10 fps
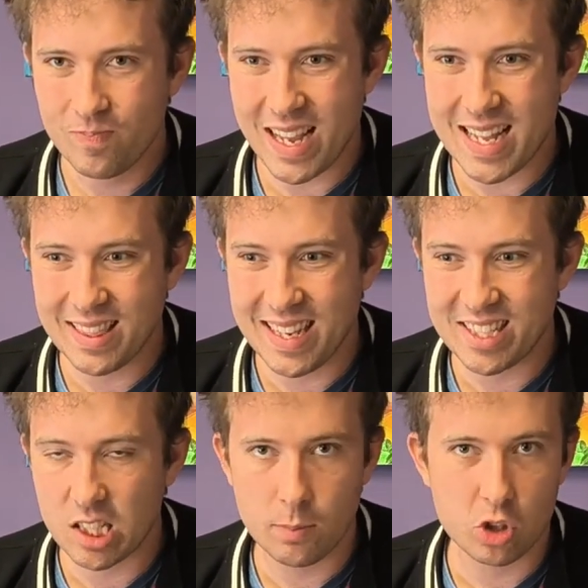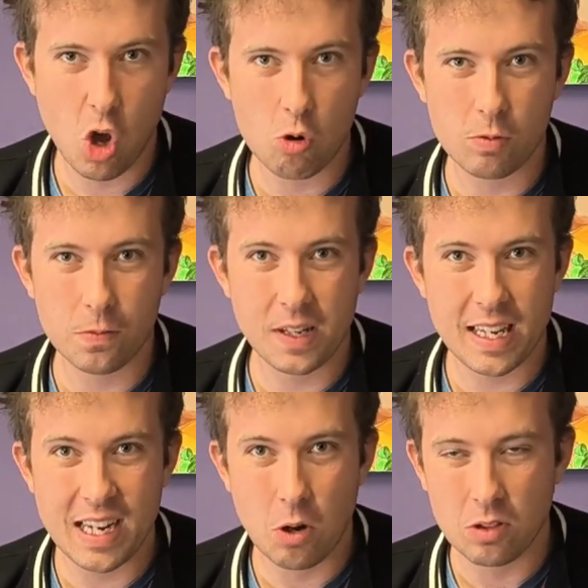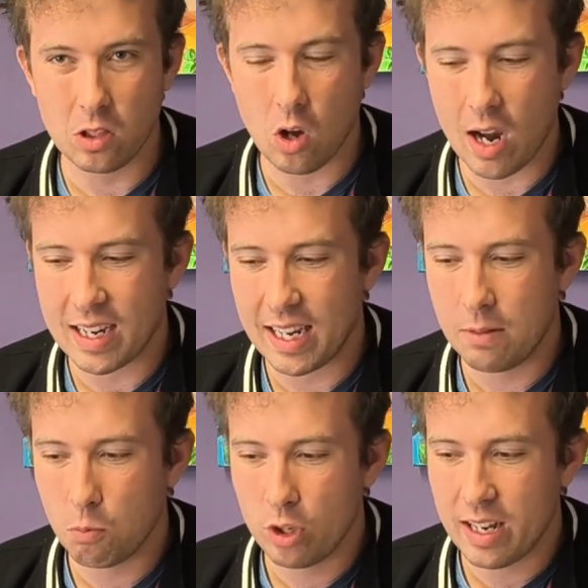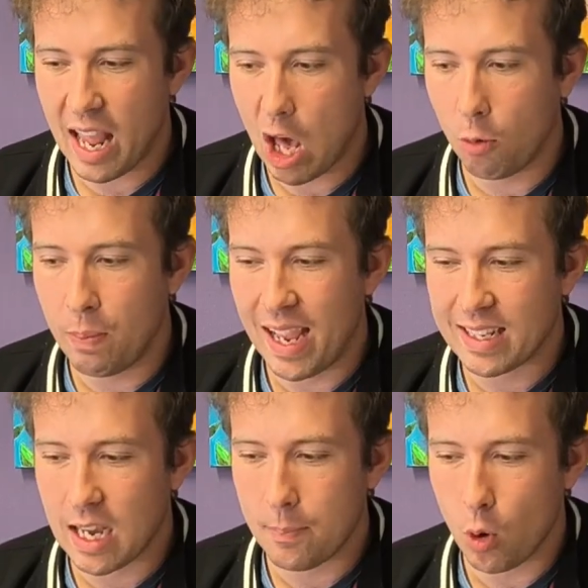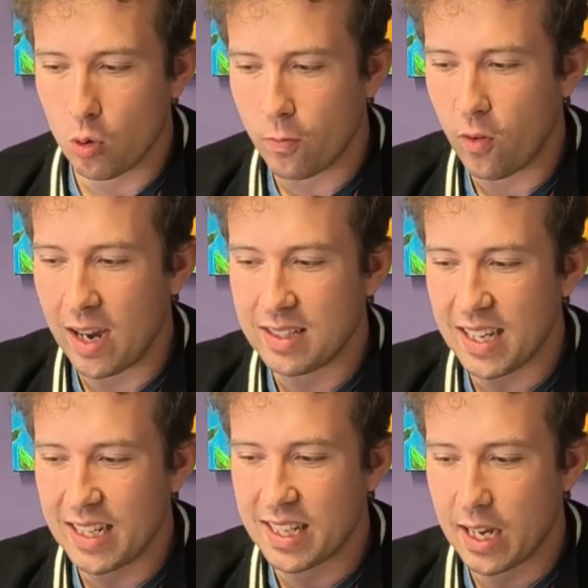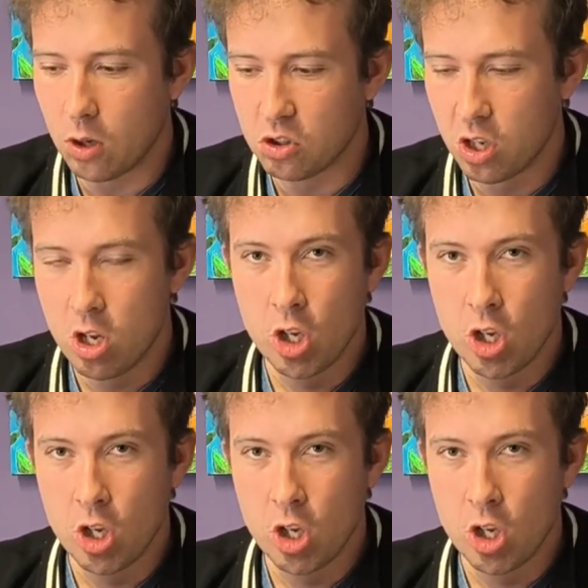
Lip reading: then the cinematography or the lighting would help pick up all the fine details,